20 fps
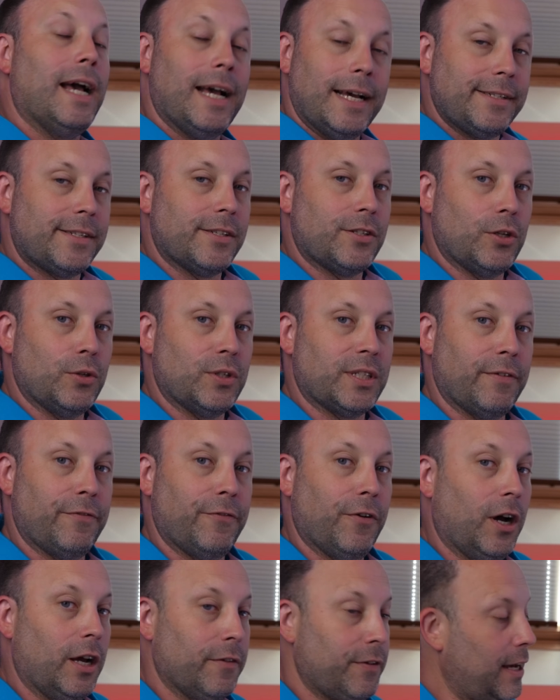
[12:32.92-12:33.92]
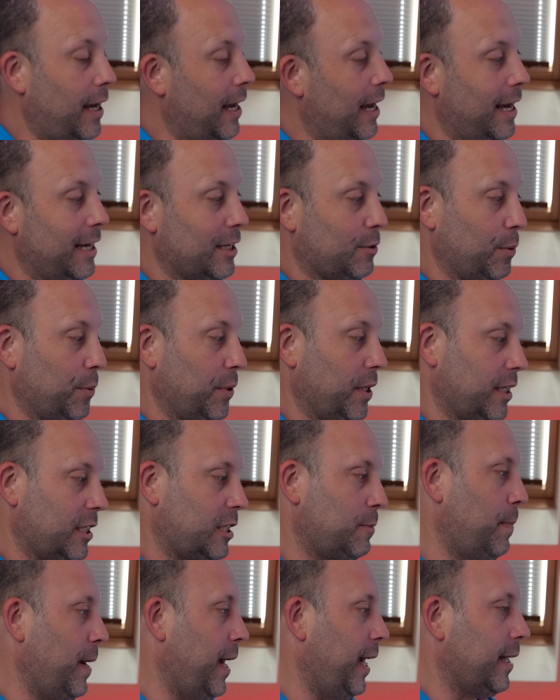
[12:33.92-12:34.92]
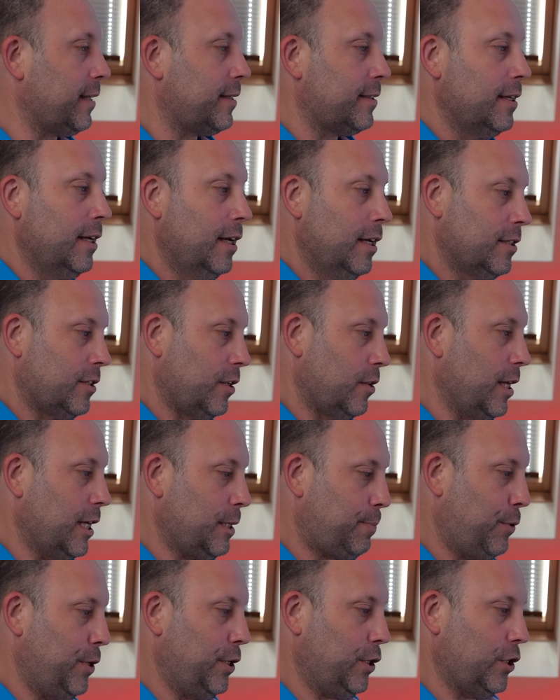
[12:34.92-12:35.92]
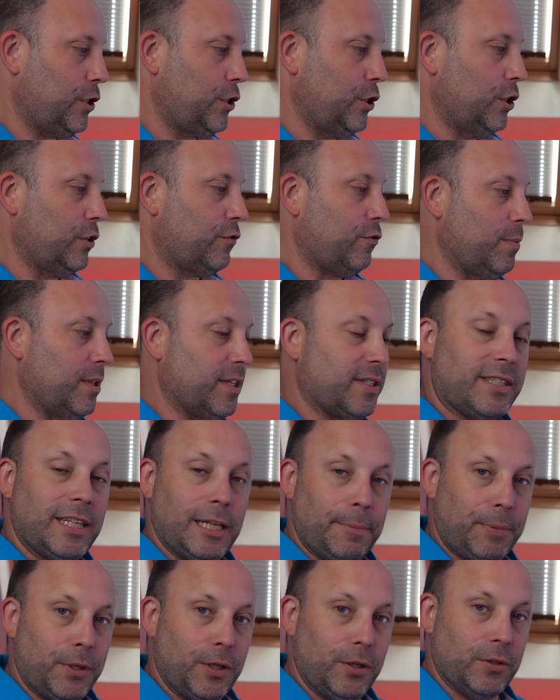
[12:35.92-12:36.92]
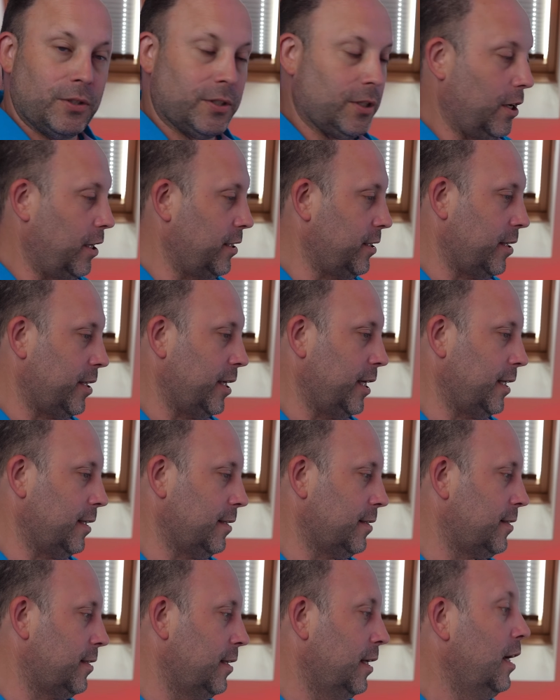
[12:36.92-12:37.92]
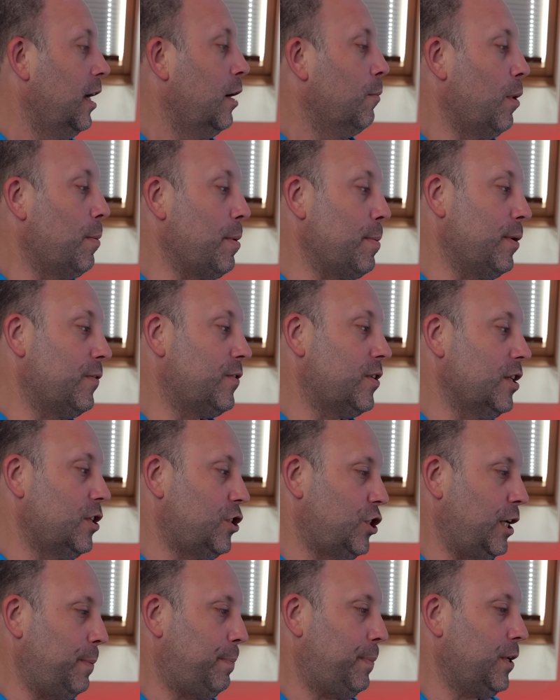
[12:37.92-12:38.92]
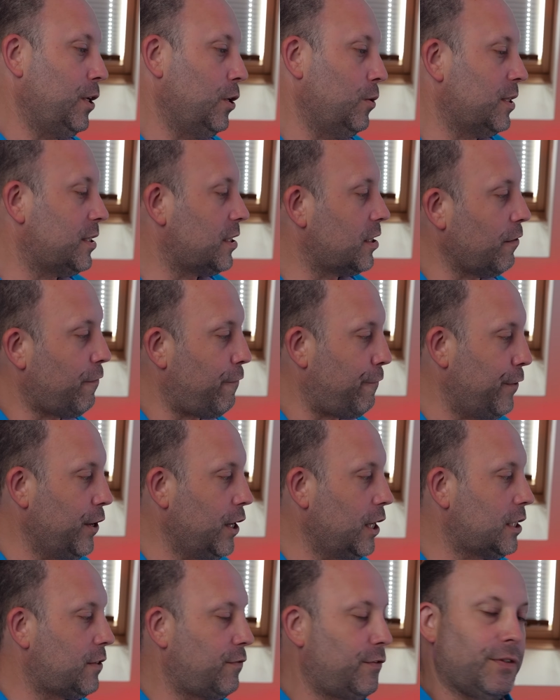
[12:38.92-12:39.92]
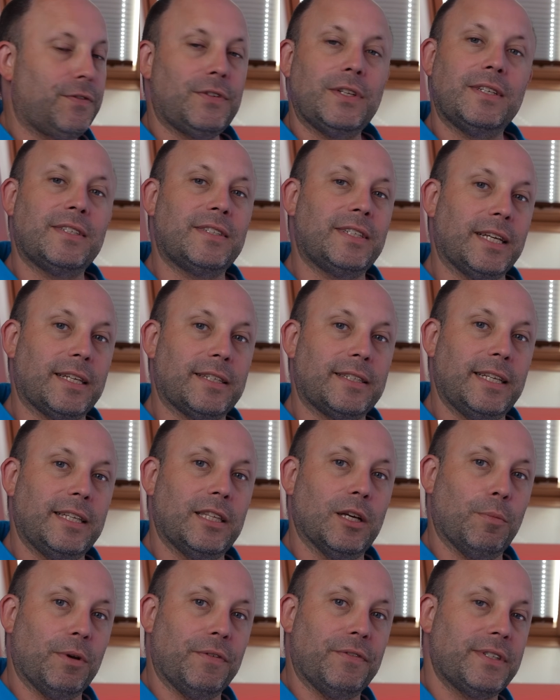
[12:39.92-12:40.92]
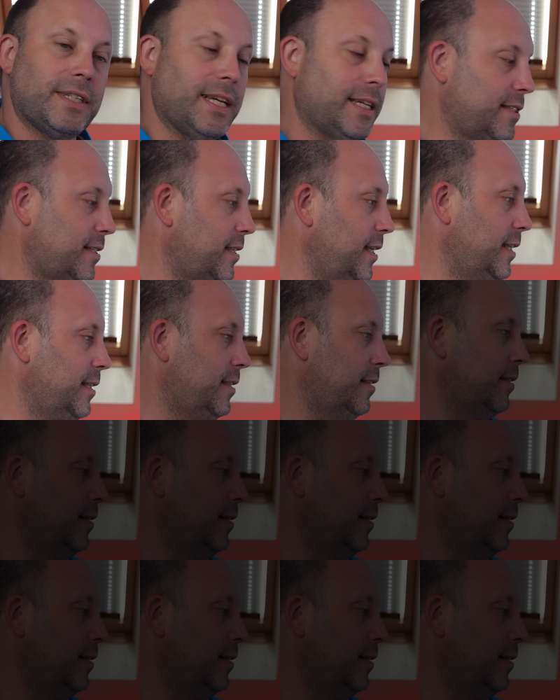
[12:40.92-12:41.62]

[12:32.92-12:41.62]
as the 275 as we would expect. So that's pretty good news from the CPU side of things. When we move to the GPU, this is the first 5060 that we've tested.